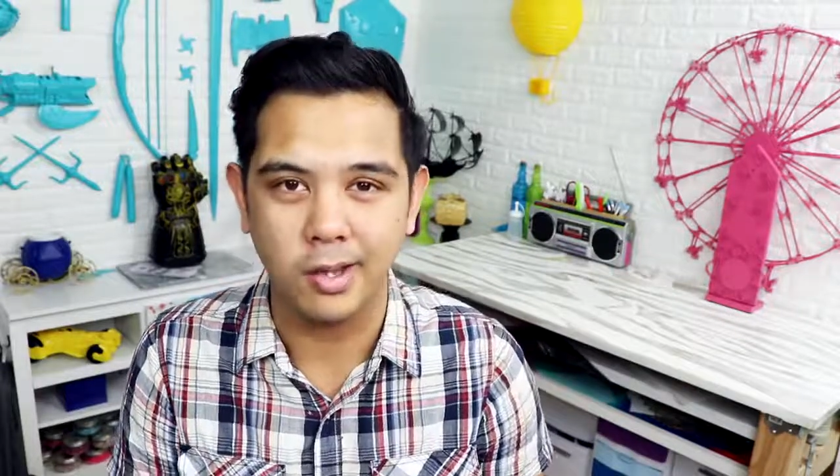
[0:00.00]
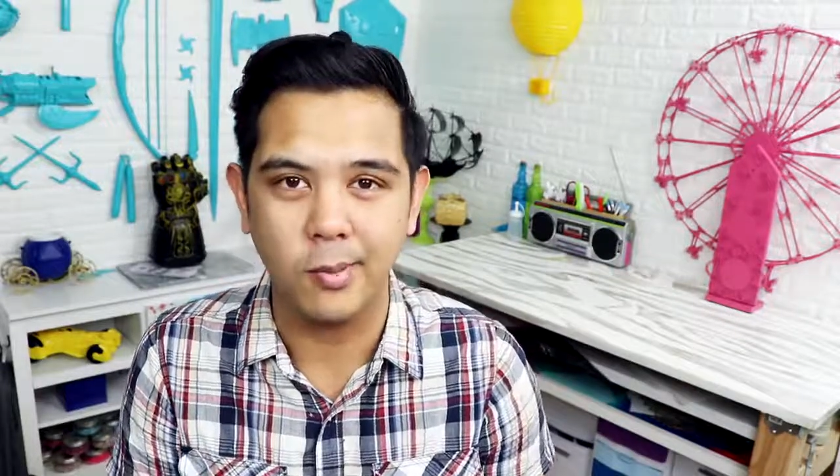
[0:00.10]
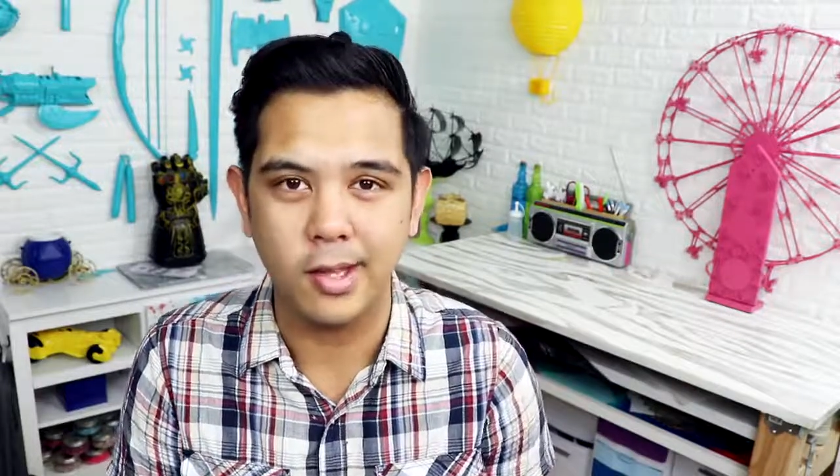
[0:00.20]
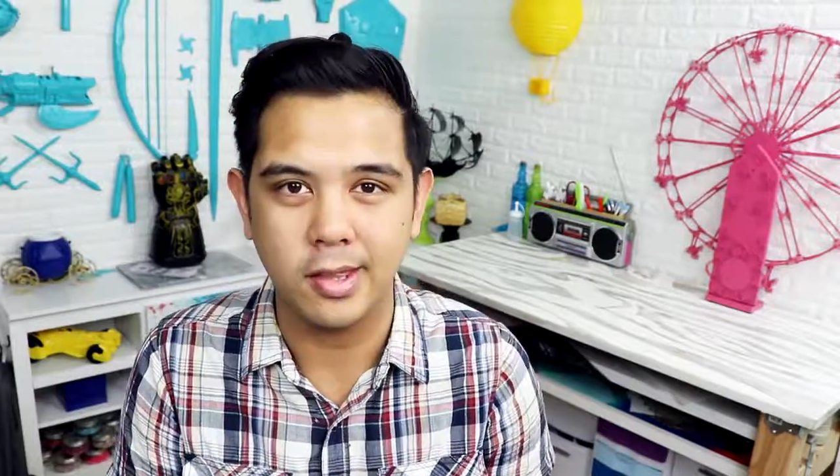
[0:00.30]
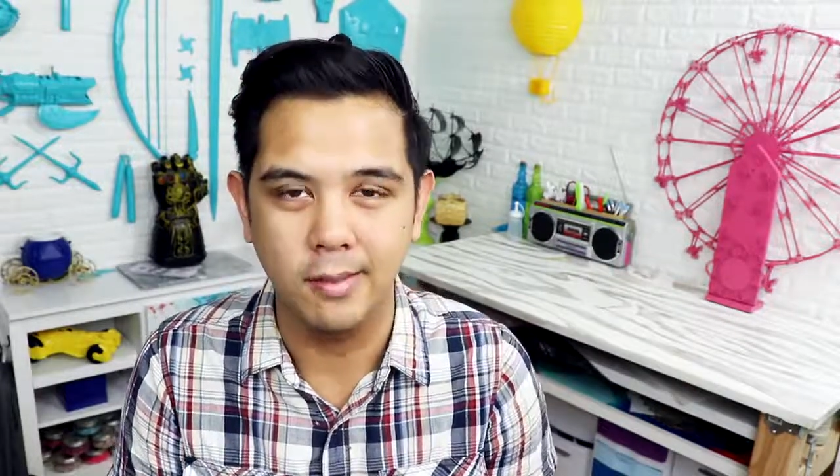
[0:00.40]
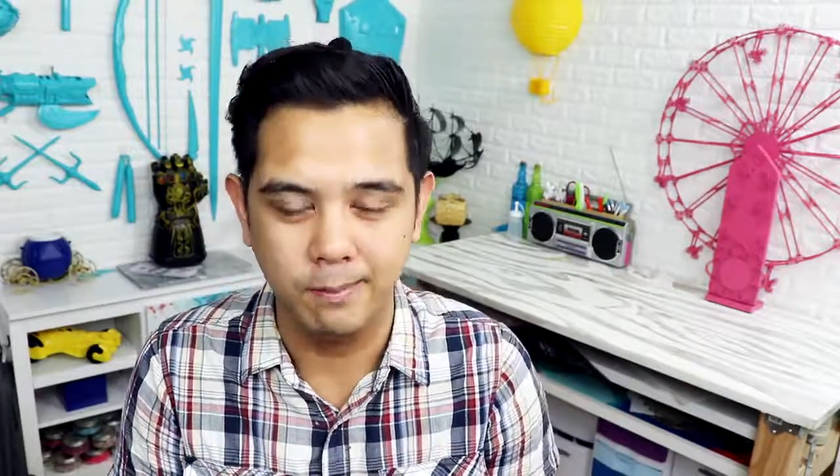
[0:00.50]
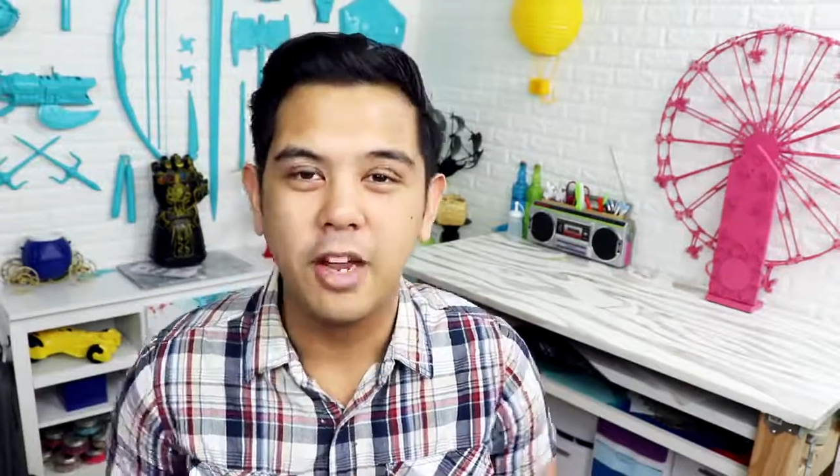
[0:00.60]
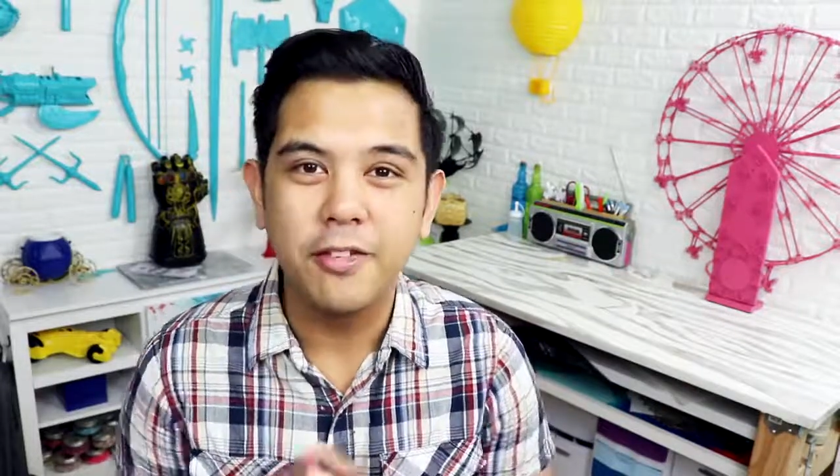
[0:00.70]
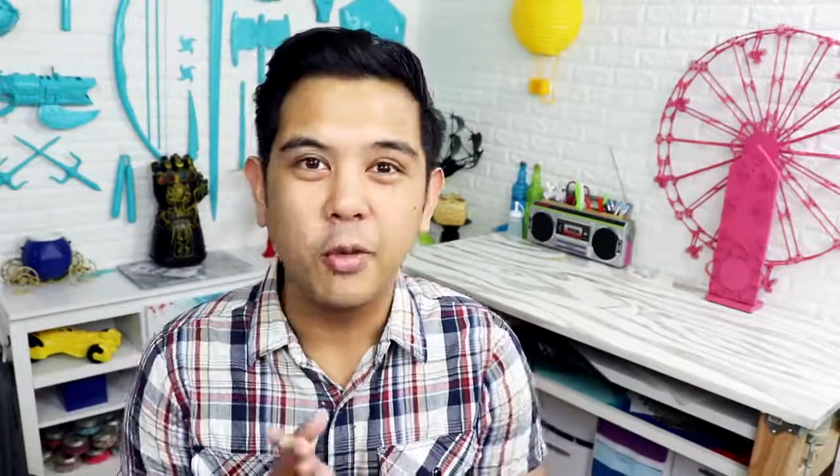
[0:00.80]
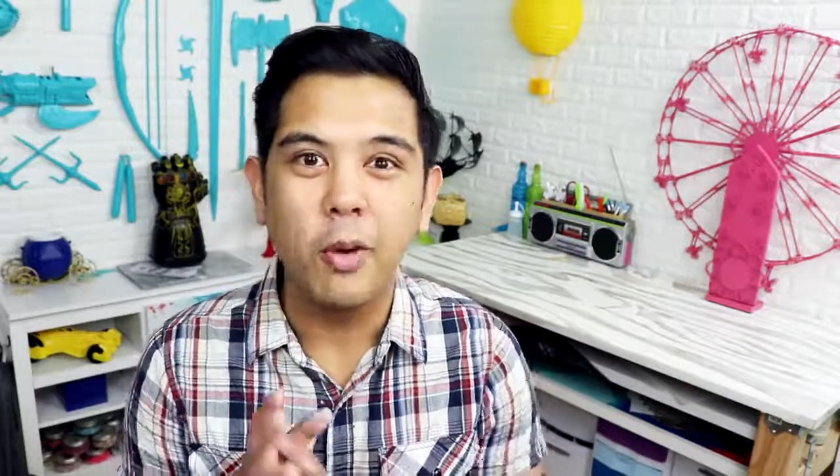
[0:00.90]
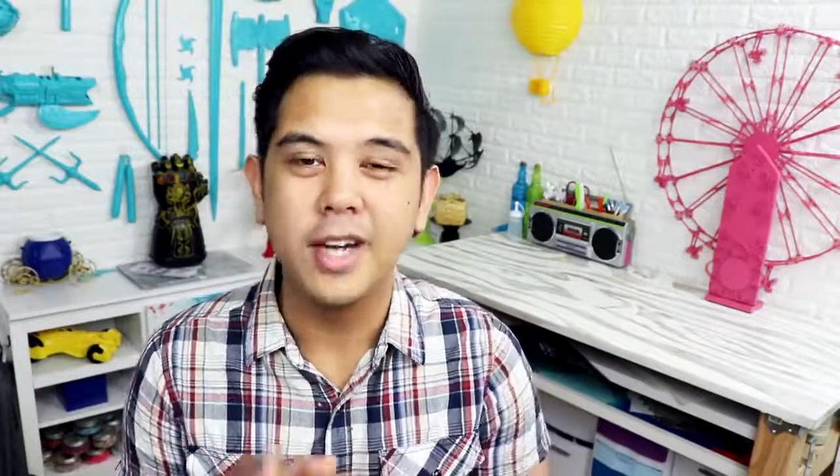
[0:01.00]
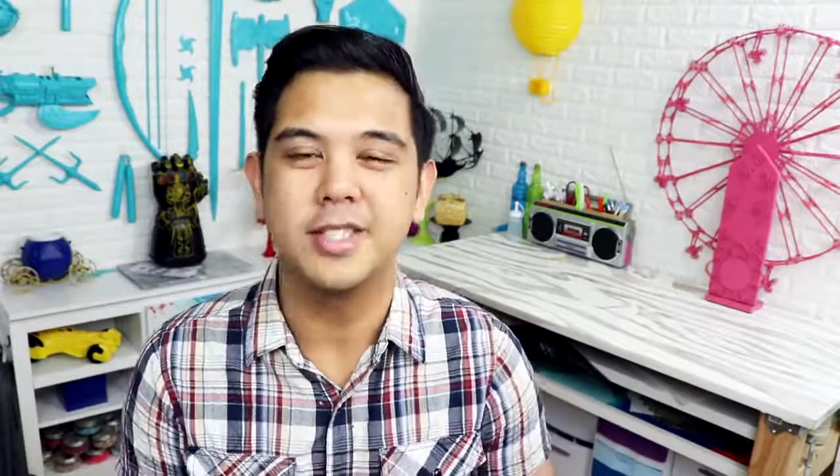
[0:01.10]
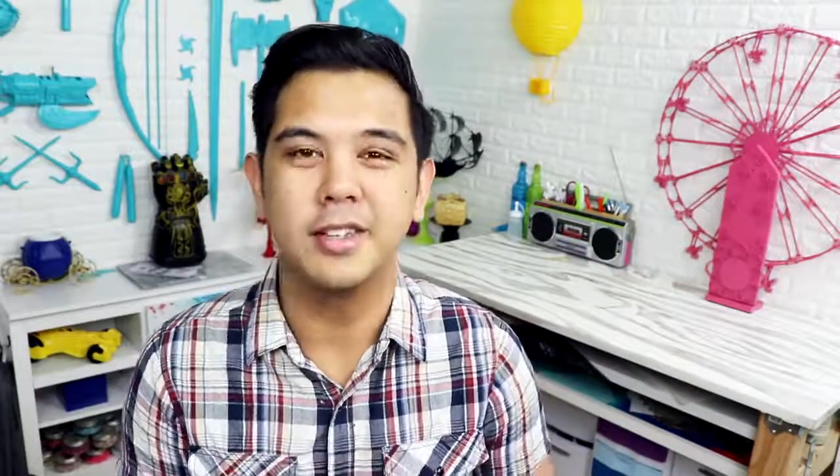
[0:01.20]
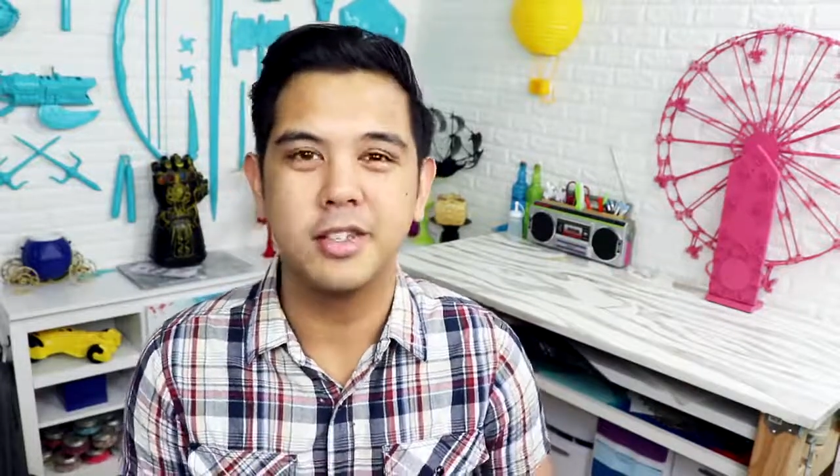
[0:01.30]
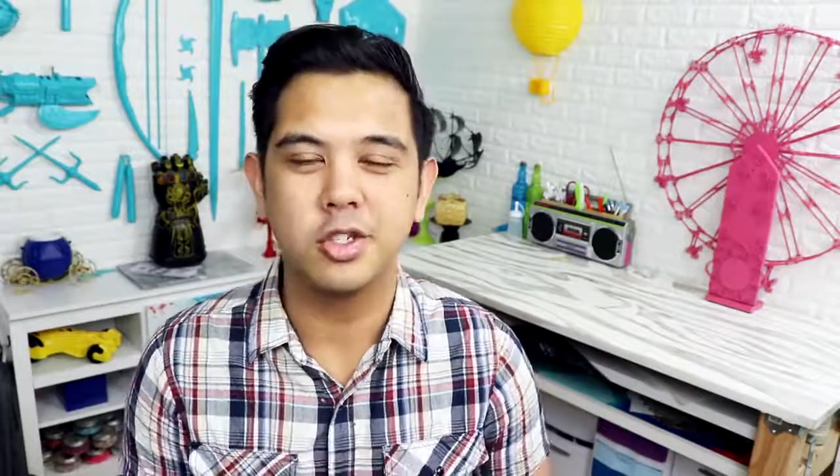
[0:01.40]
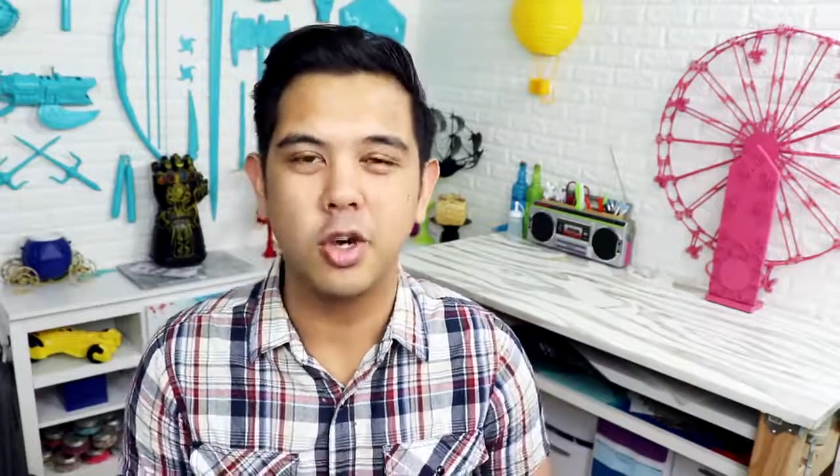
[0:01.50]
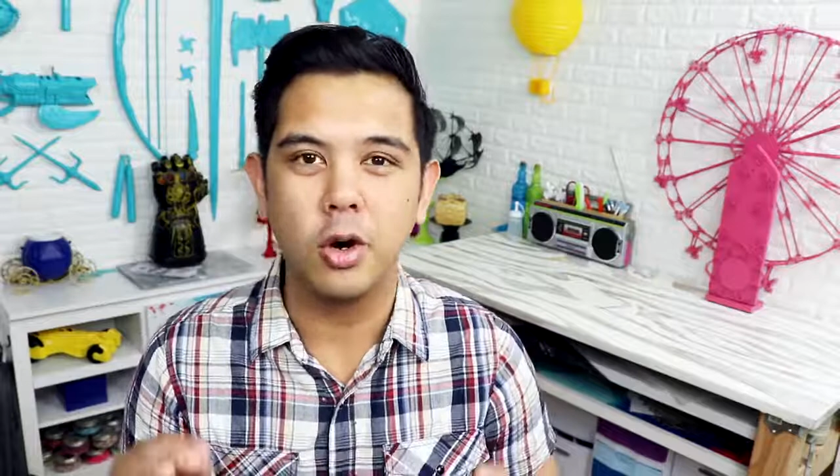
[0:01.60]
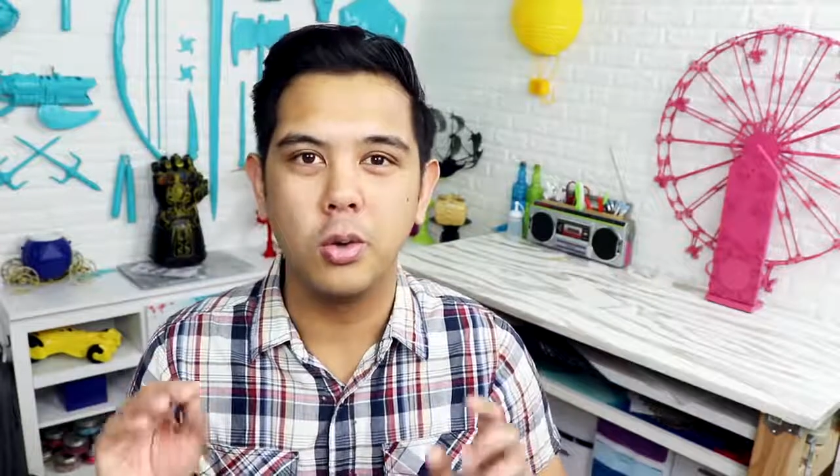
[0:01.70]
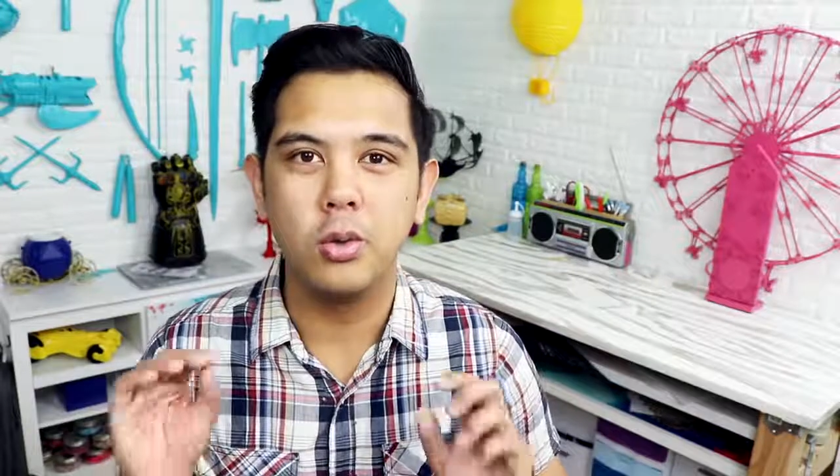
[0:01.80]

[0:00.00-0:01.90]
about them. If you're watching the show,